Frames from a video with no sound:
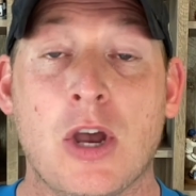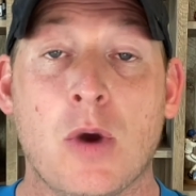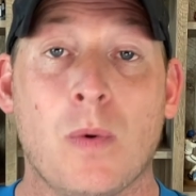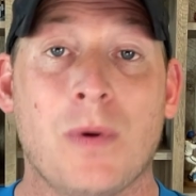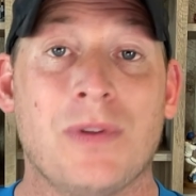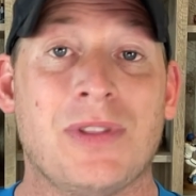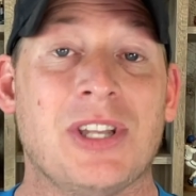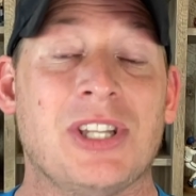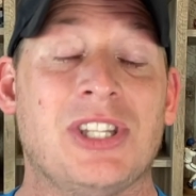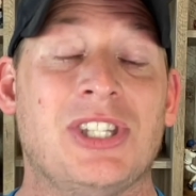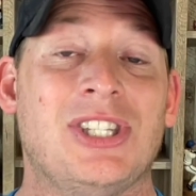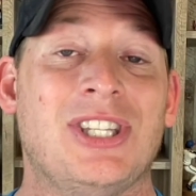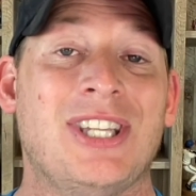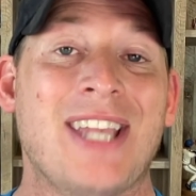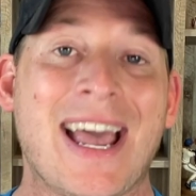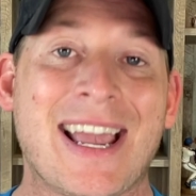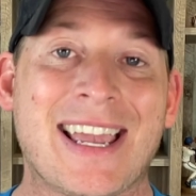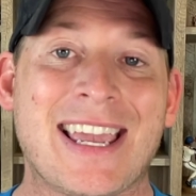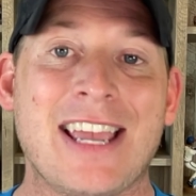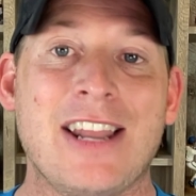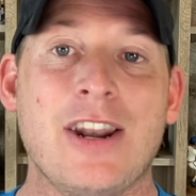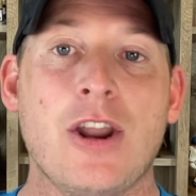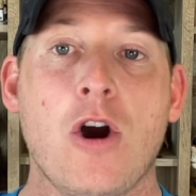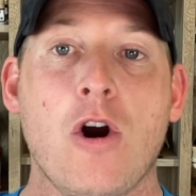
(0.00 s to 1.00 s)
With the
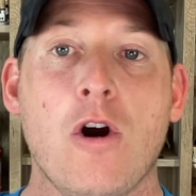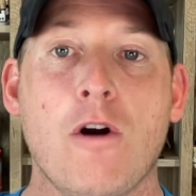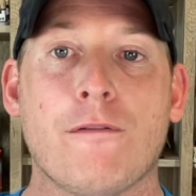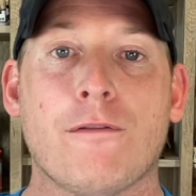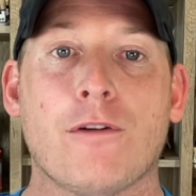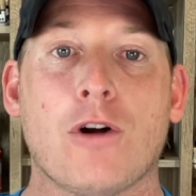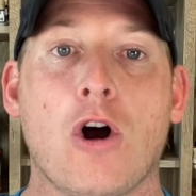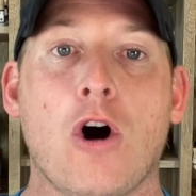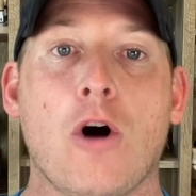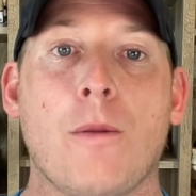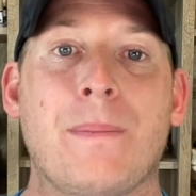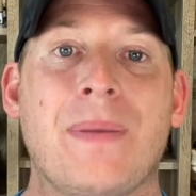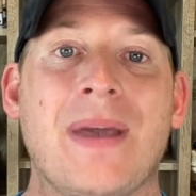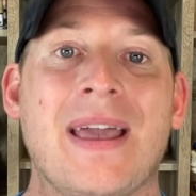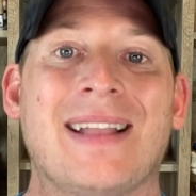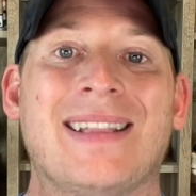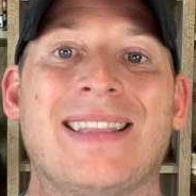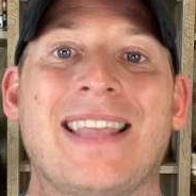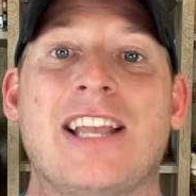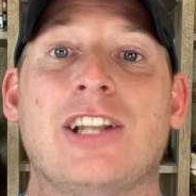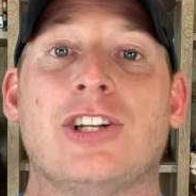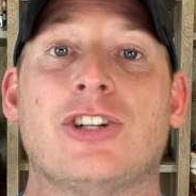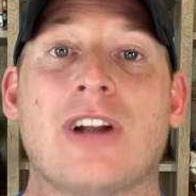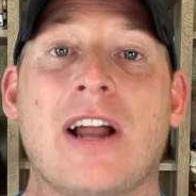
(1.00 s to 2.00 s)
2nd overall
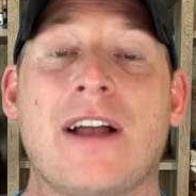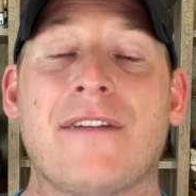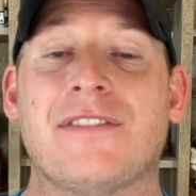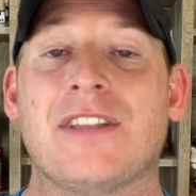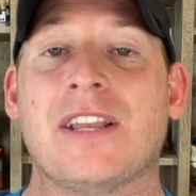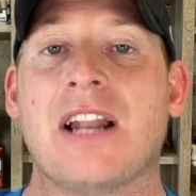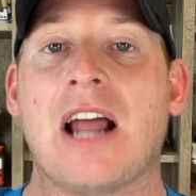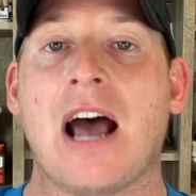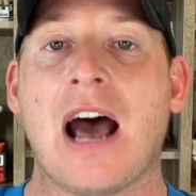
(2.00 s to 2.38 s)
pick, they drafted